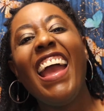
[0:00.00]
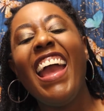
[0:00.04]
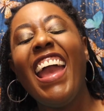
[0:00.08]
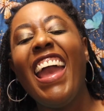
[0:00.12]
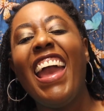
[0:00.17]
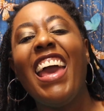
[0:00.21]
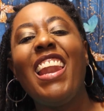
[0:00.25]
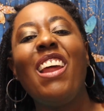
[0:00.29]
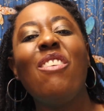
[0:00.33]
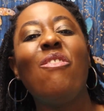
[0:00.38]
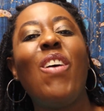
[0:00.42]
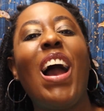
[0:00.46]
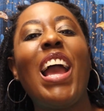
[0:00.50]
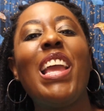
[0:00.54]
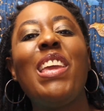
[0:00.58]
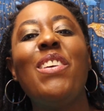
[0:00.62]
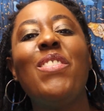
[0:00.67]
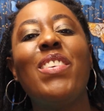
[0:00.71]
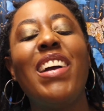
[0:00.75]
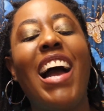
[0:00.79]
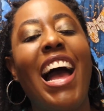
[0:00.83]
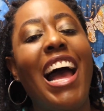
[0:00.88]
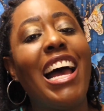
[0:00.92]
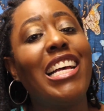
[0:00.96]
Anyway,
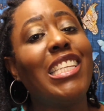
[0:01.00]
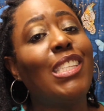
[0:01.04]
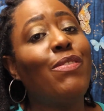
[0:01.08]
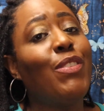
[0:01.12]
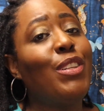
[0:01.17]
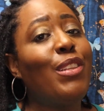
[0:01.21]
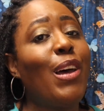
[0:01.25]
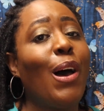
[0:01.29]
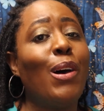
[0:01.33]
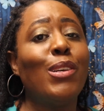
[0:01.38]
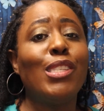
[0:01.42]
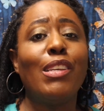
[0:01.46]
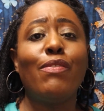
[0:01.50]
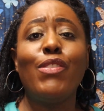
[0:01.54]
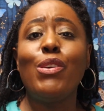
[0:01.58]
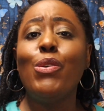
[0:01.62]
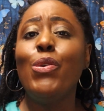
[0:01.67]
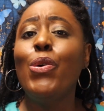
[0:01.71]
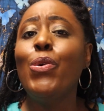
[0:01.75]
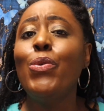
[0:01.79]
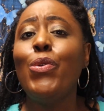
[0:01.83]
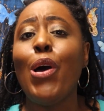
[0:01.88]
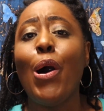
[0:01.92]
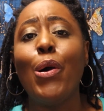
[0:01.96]
you guys, for those of you
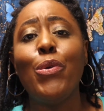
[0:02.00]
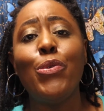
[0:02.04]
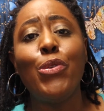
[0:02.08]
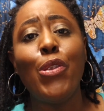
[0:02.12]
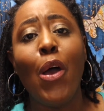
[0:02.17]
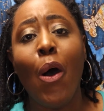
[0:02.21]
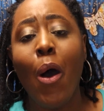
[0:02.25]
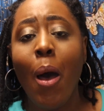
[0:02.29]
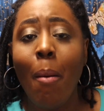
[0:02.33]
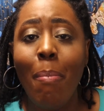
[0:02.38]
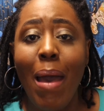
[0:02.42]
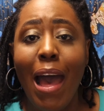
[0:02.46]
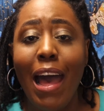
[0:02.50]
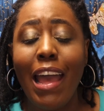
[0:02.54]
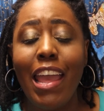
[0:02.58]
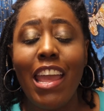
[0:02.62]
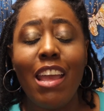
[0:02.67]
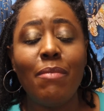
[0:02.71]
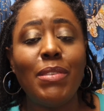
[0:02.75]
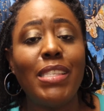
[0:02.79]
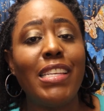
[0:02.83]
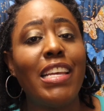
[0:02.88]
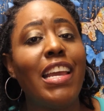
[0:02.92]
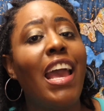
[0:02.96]
who don't know about
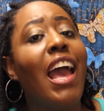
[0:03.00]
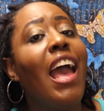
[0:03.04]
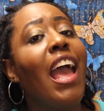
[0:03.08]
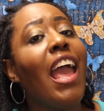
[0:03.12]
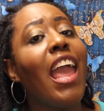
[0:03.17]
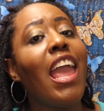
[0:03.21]
IPSY,